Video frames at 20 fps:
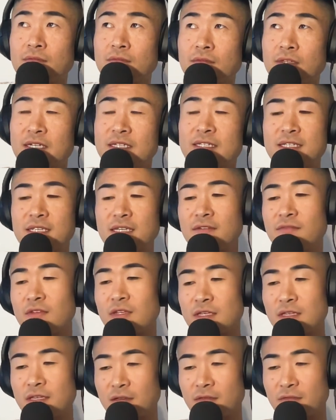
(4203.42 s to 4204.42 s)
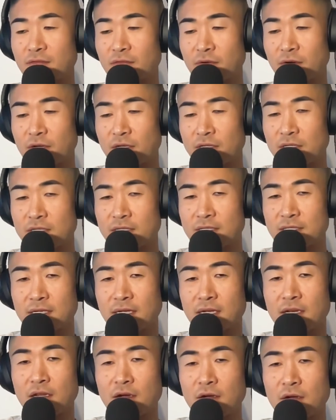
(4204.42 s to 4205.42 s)
Stephen King, for instance.
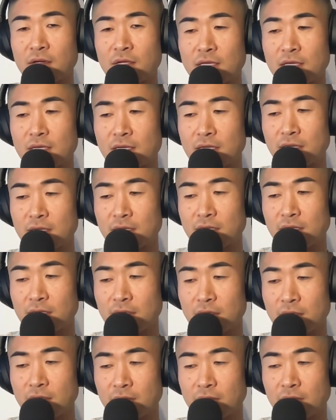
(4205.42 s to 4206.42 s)
I know the